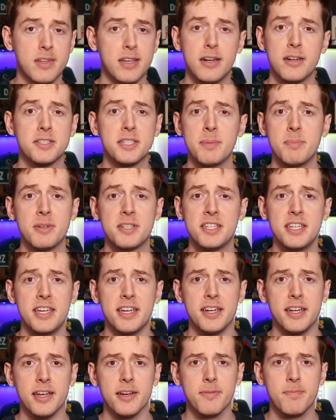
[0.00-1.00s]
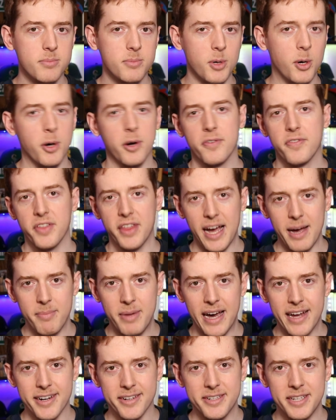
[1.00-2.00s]
I don't seem to see any. Or for that
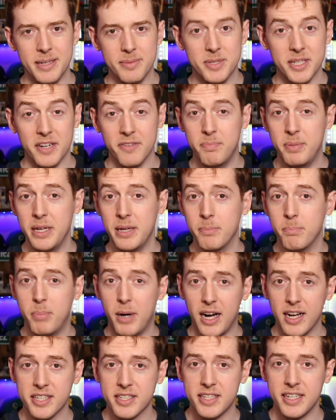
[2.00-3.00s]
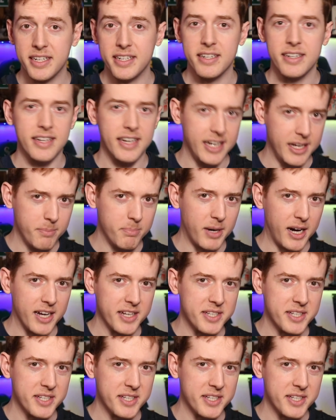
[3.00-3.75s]
matter, teams that have beaten Boston in